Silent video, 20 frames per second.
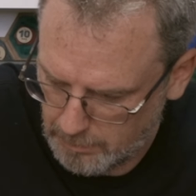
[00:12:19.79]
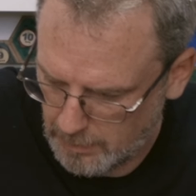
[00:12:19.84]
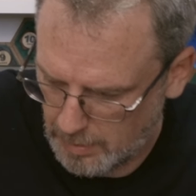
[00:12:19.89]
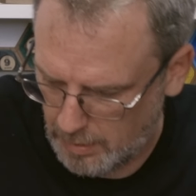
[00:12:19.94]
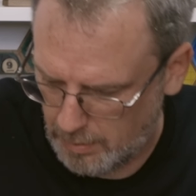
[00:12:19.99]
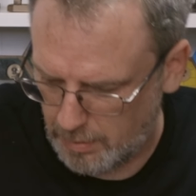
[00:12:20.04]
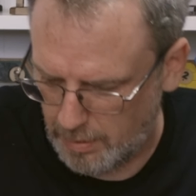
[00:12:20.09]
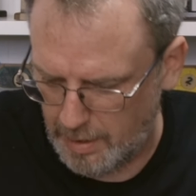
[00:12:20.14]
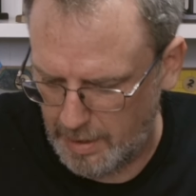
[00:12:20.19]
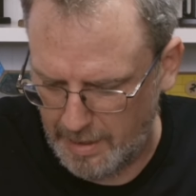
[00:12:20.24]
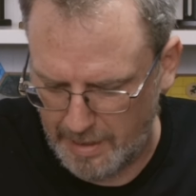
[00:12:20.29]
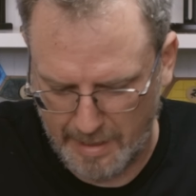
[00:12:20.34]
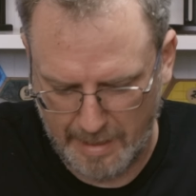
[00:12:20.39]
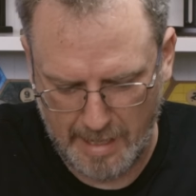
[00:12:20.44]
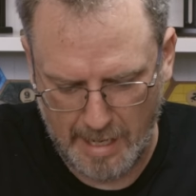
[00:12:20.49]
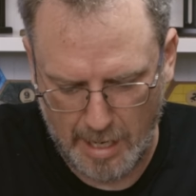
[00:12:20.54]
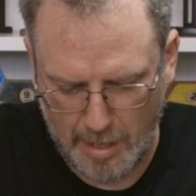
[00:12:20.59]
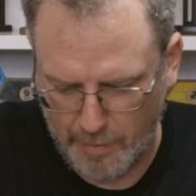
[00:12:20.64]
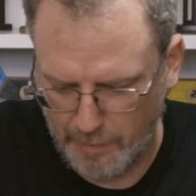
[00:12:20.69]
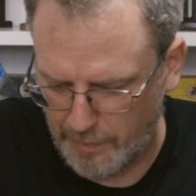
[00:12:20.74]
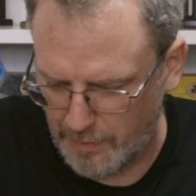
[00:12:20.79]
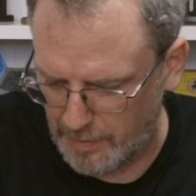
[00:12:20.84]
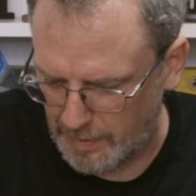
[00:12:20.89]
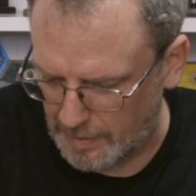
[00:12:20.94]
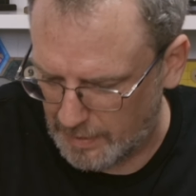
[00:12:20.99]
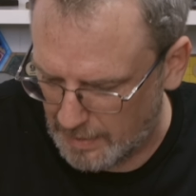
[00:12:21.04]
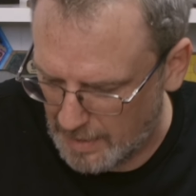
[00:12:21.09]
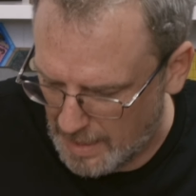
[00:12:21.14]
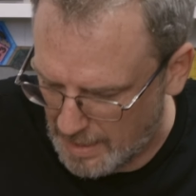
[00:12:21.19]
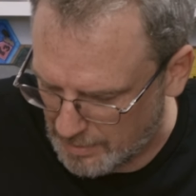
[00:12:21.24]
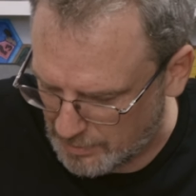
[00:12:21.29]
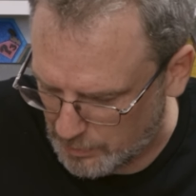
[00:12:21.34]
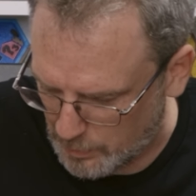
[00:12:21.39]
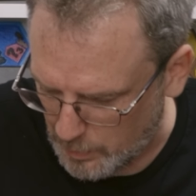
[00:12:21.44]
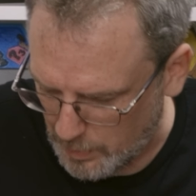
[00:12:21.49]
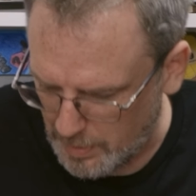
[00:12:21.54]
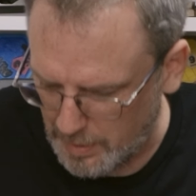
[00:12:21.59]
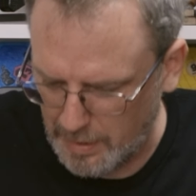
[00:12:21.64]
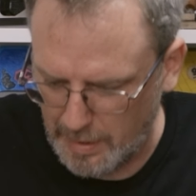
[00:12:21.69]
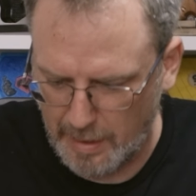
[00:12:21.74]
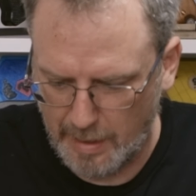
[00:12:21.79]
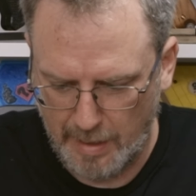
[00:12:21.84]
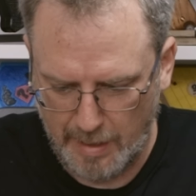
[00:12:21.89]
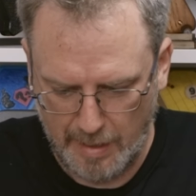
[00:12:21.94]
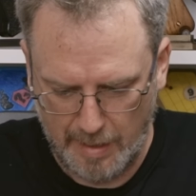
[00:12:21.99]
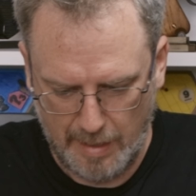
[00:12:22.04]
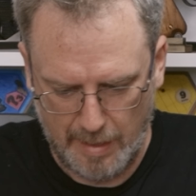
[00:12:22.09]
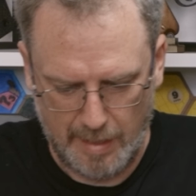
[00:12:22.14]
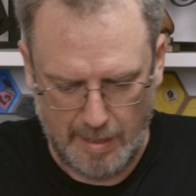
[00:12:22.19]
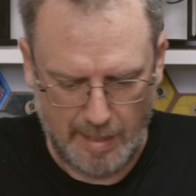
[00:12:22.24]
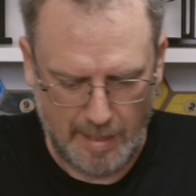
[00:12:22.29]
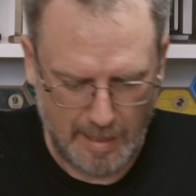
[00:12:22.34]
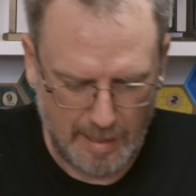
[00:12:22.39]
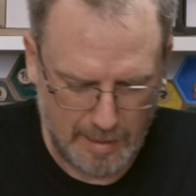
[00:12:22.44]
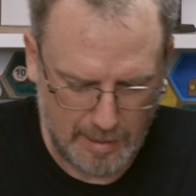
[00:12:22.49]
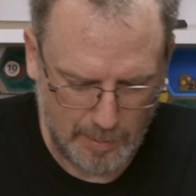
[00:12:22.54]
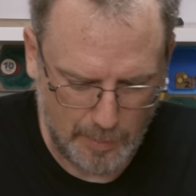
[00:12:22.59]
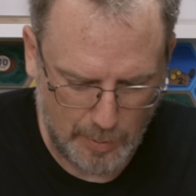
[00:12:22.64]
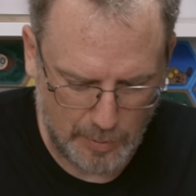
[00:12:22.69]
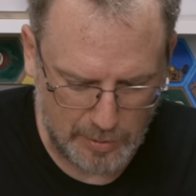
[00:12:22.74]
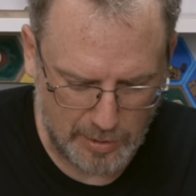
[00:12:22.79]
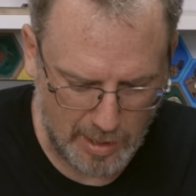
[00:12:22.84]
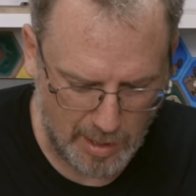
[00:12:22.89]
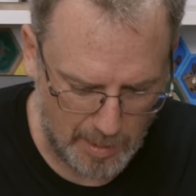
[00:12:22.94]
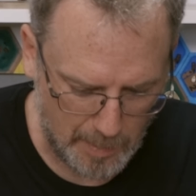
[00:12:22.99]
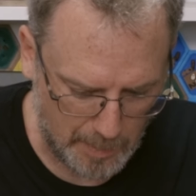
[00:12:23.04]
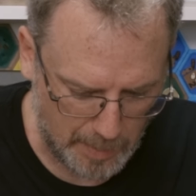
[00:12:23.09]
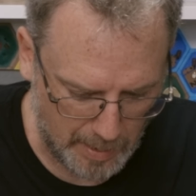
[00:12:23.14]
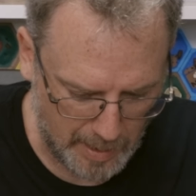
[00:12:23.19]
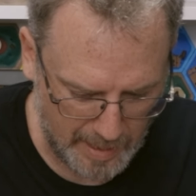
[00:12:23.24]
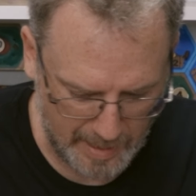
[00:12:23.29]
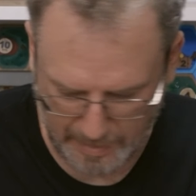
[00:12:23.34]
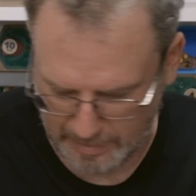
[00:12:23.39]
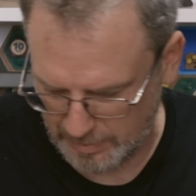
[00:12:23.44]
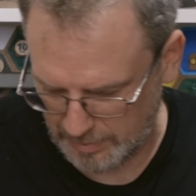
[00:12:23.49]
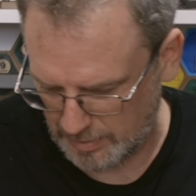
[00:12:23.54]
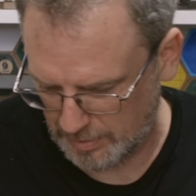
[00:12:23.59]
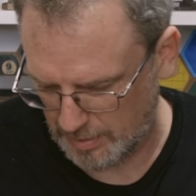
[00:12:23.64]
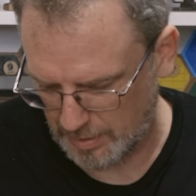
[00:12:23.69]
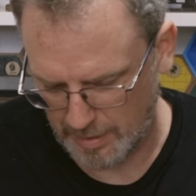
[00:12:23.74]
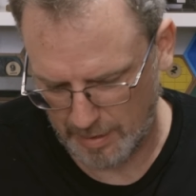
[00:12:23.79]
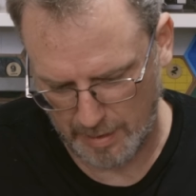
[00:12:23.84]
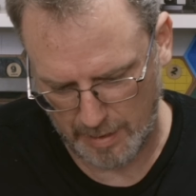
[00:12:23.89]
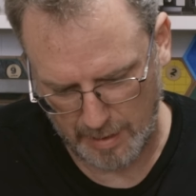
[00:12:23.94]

All right, and now for the last one and the most complex.